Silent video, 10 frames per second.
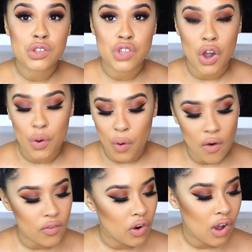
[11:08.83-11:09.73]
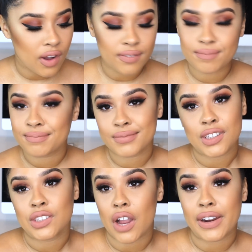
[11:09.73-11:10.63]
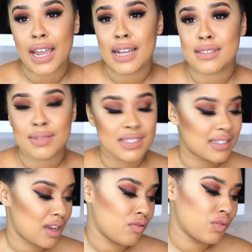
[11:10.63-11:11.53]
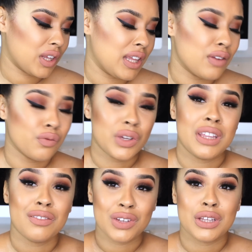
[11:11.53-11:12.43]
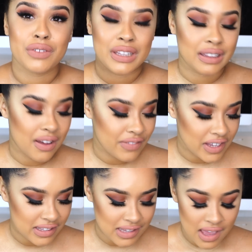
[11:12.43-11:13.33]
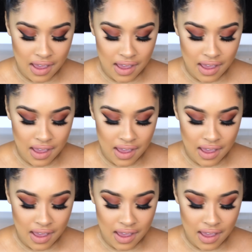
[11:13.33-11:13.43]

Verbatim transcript: So overall, sorry guys i'm gonna say really really really really love these